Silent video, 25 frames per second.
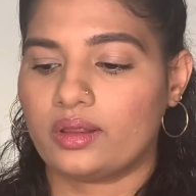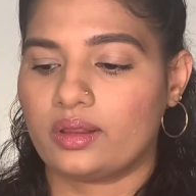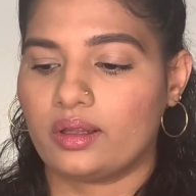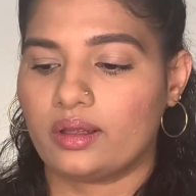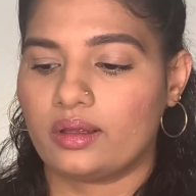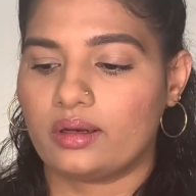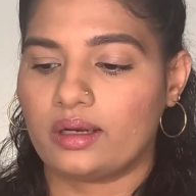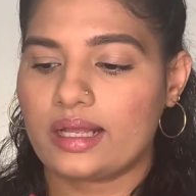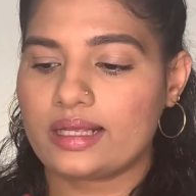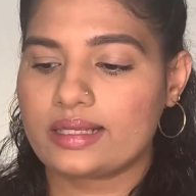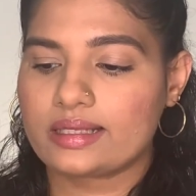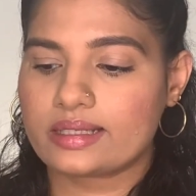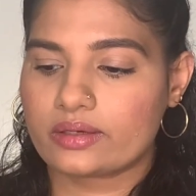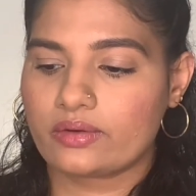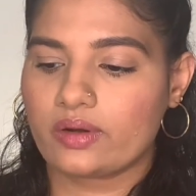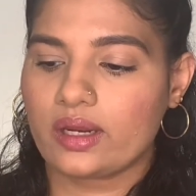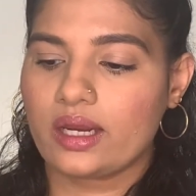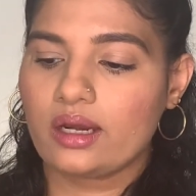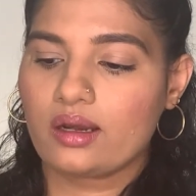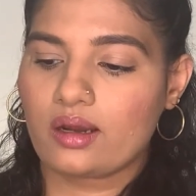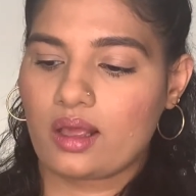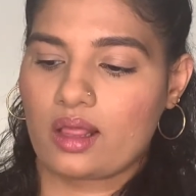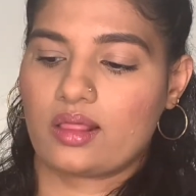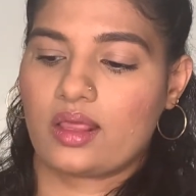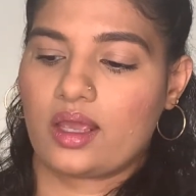let's
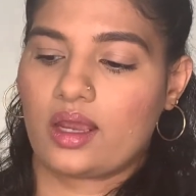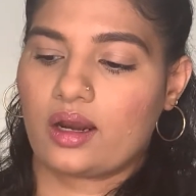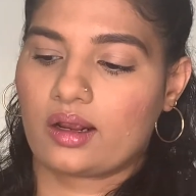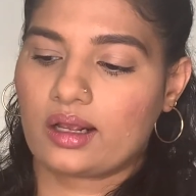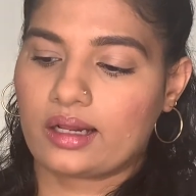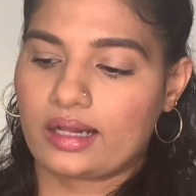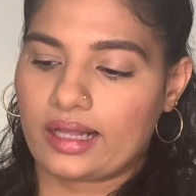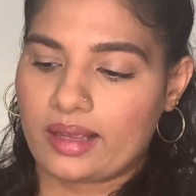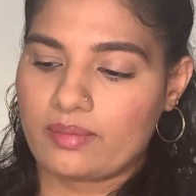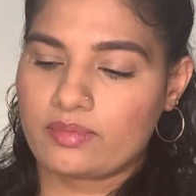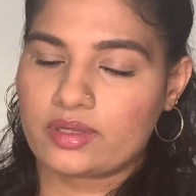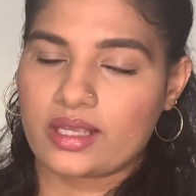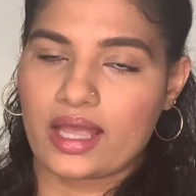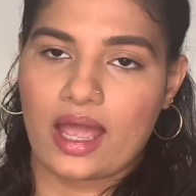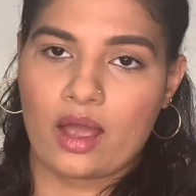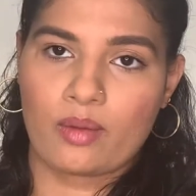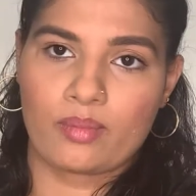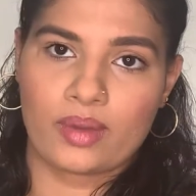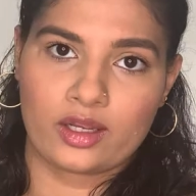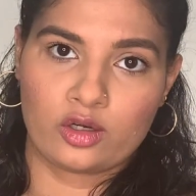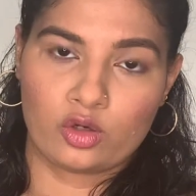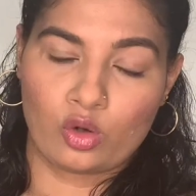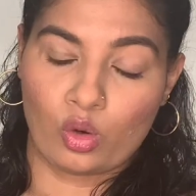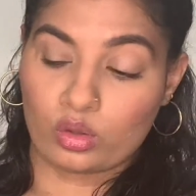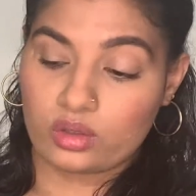read their claims. I have
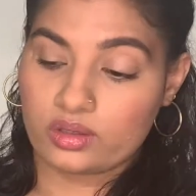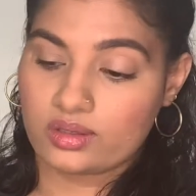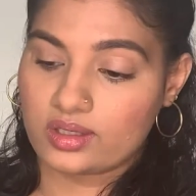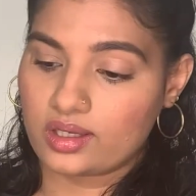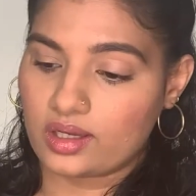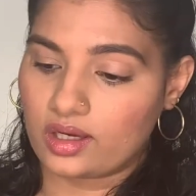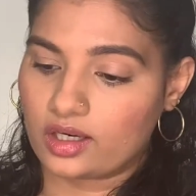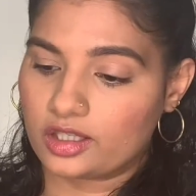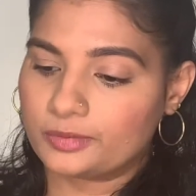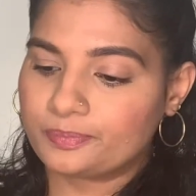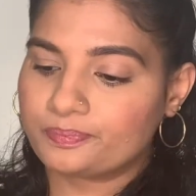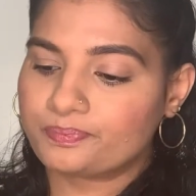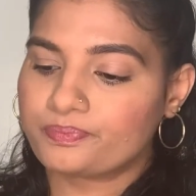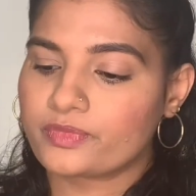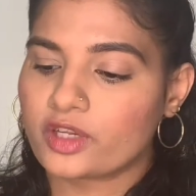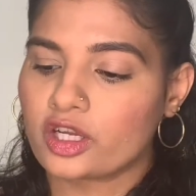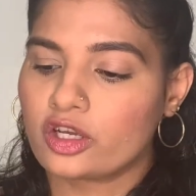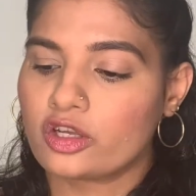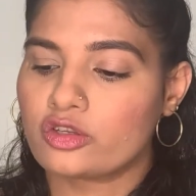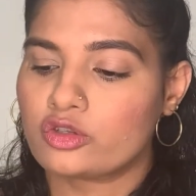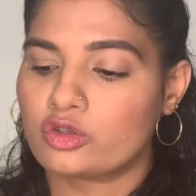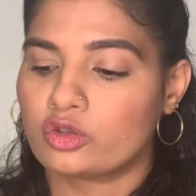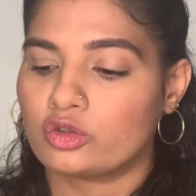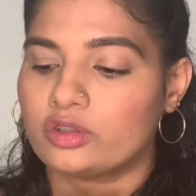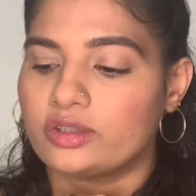my notes here.
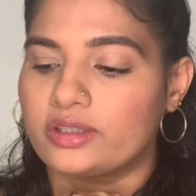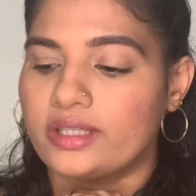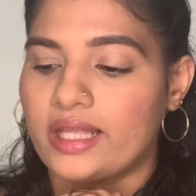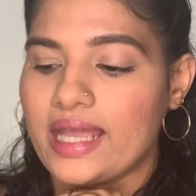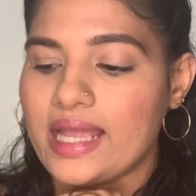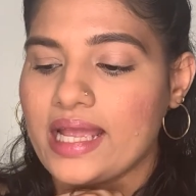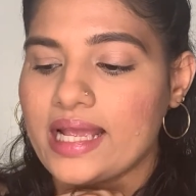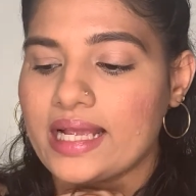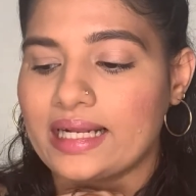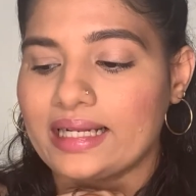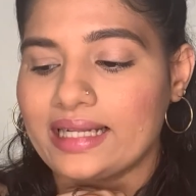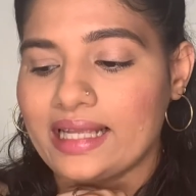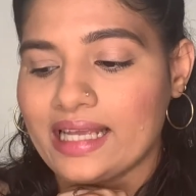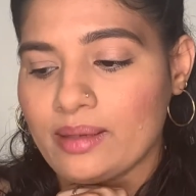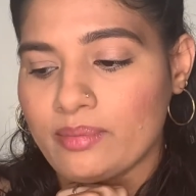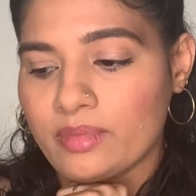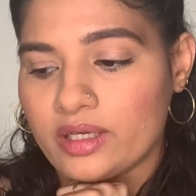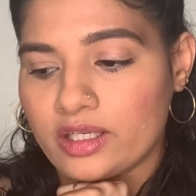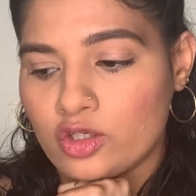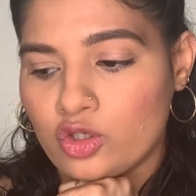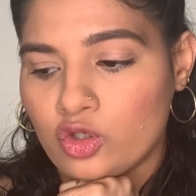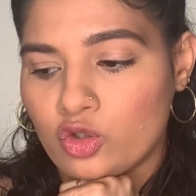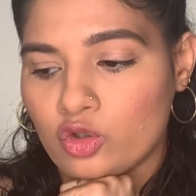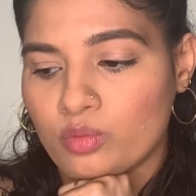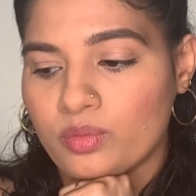So they claim
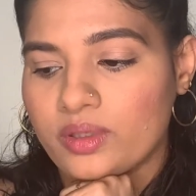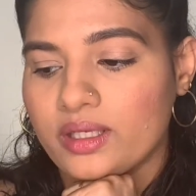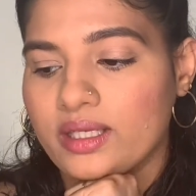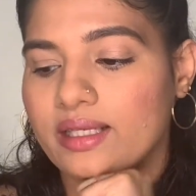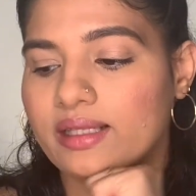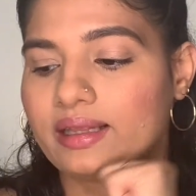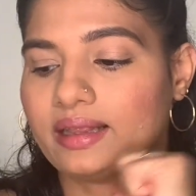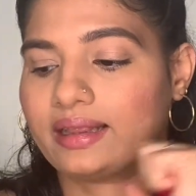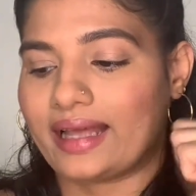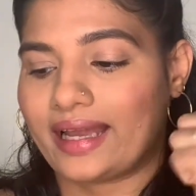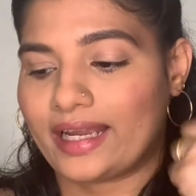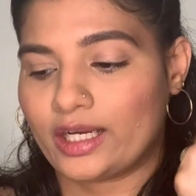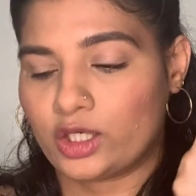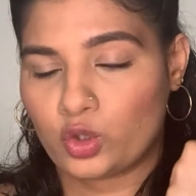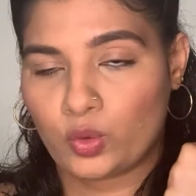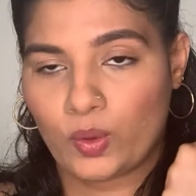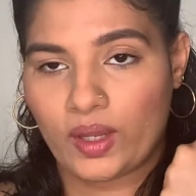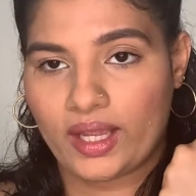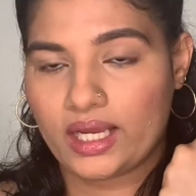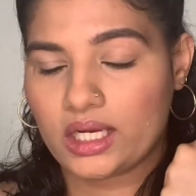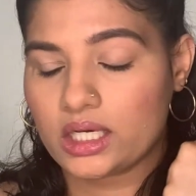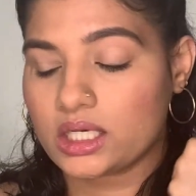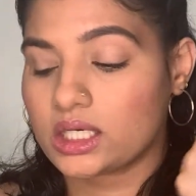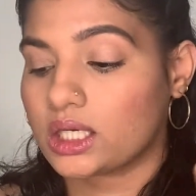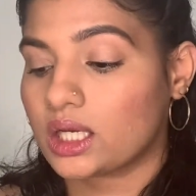it to be
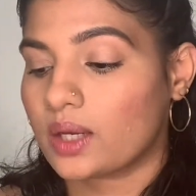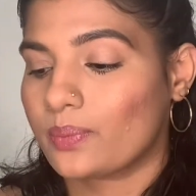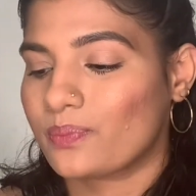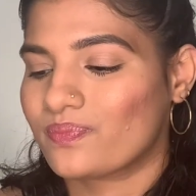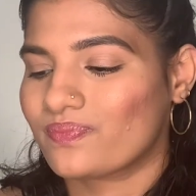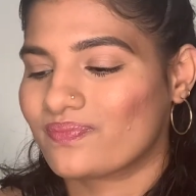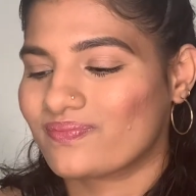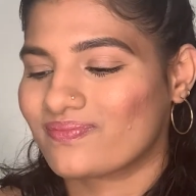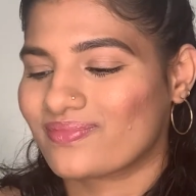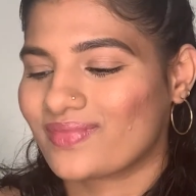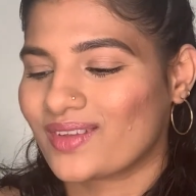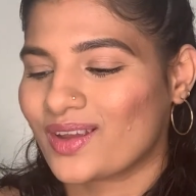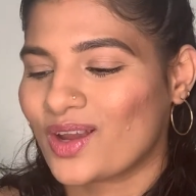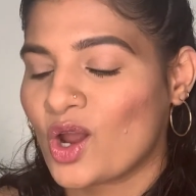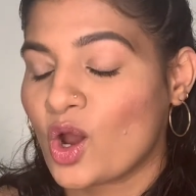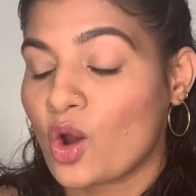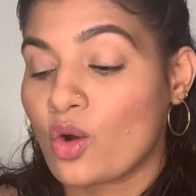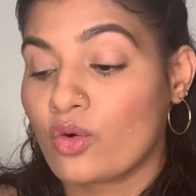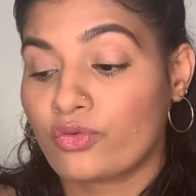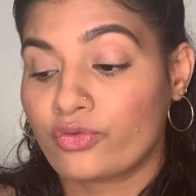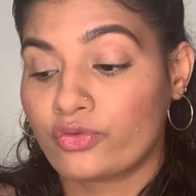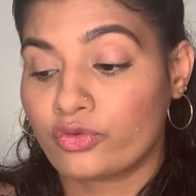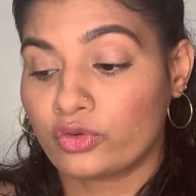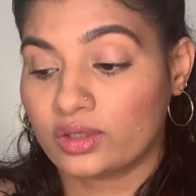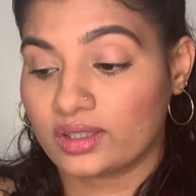lightweight,
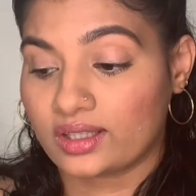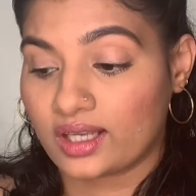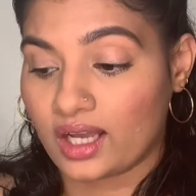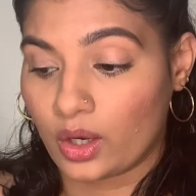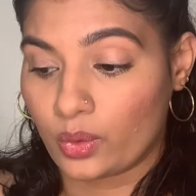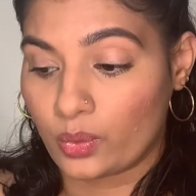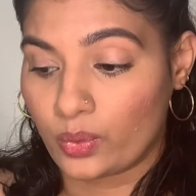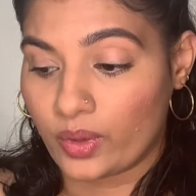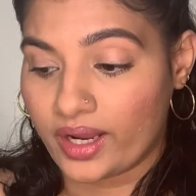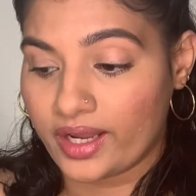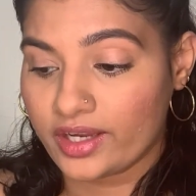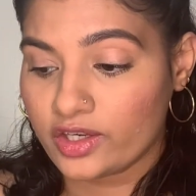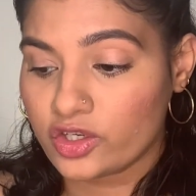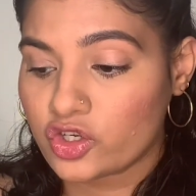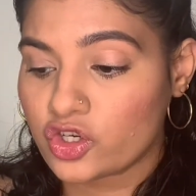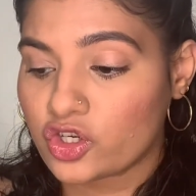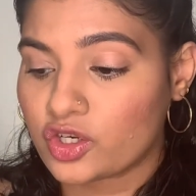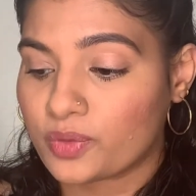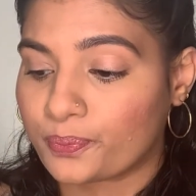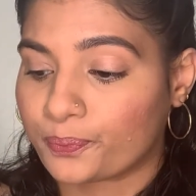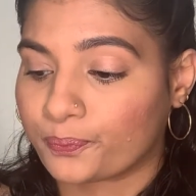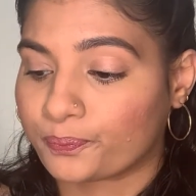full coverage,